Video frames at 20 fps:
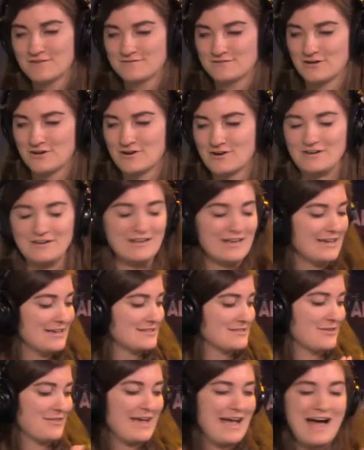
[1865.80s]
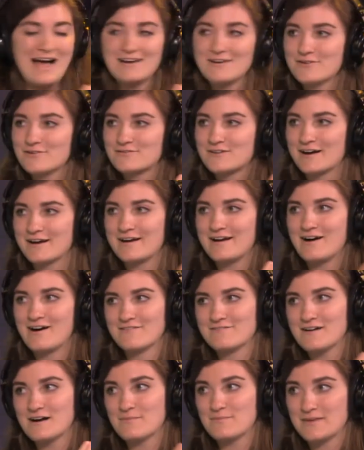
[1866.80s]
turned. See... so they had to have cut it off
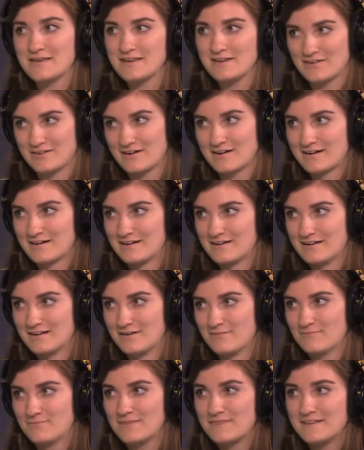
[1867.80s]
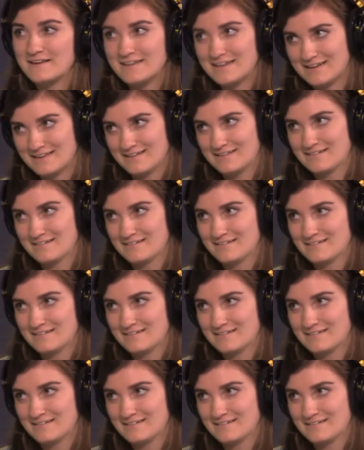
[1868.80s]
up here, but they didn't. See,